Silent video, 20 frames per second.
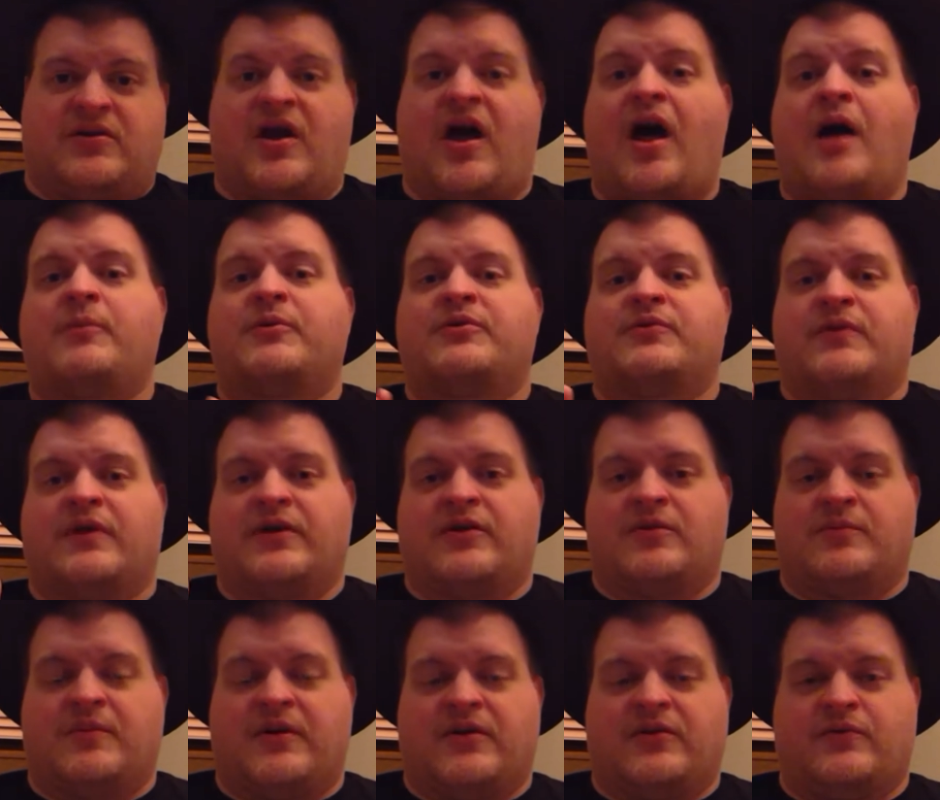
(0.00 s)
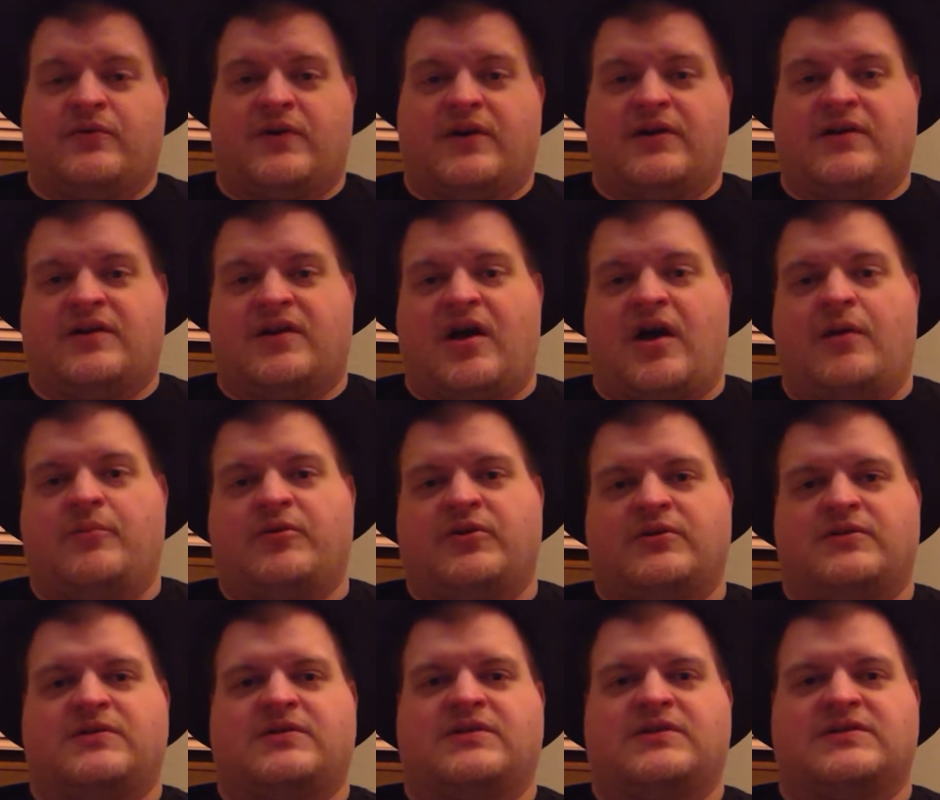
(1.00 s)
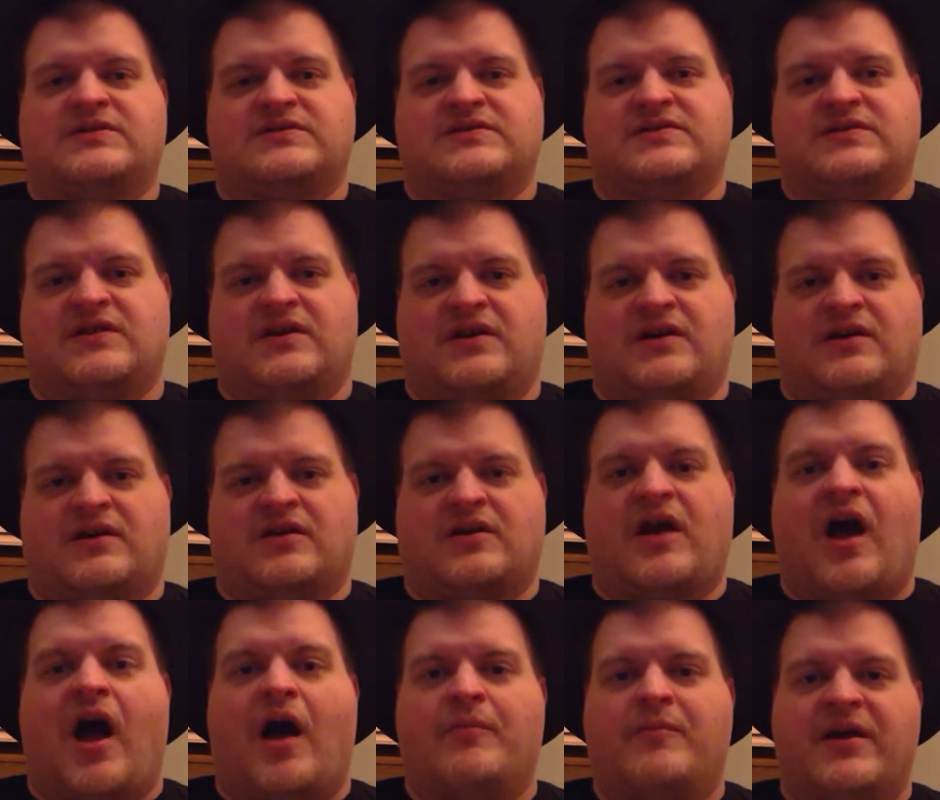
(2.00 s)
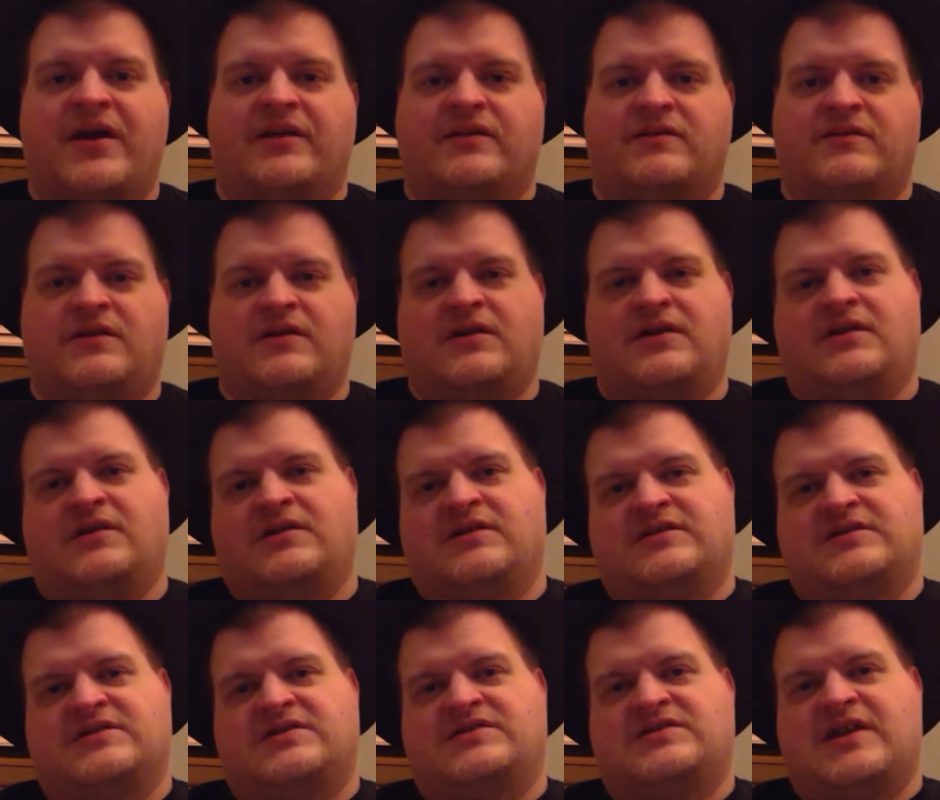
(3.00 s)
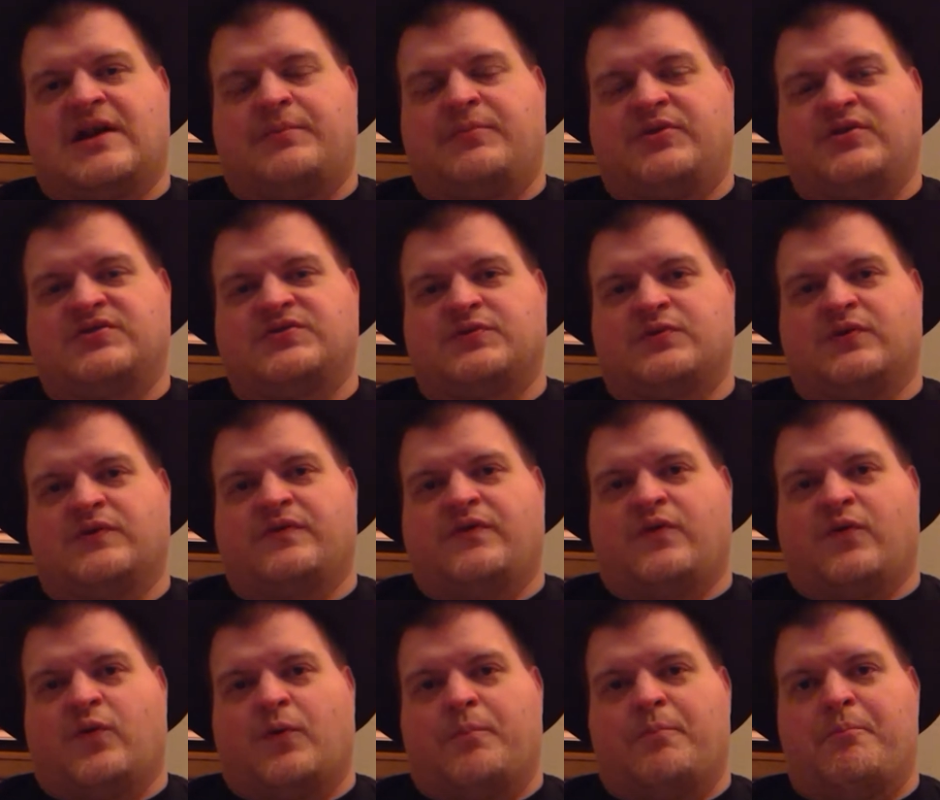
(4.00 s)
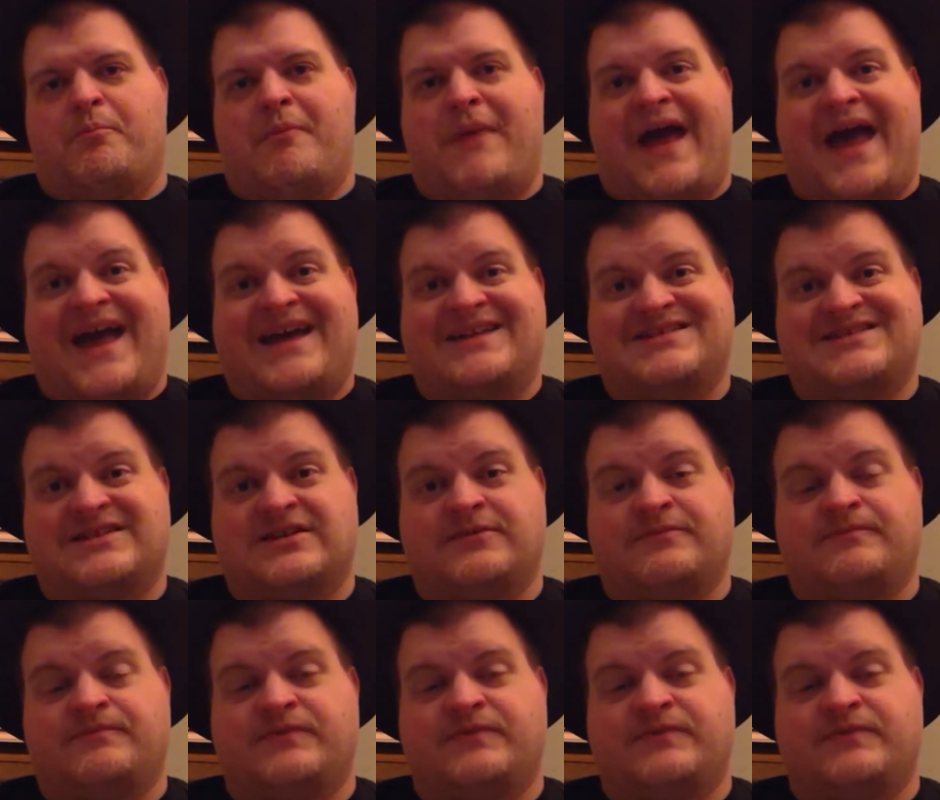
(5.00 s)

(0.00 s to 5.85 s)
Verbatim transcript: Kamen Rider, by the way, kamen is uh, kamen is the Japanese word for mask.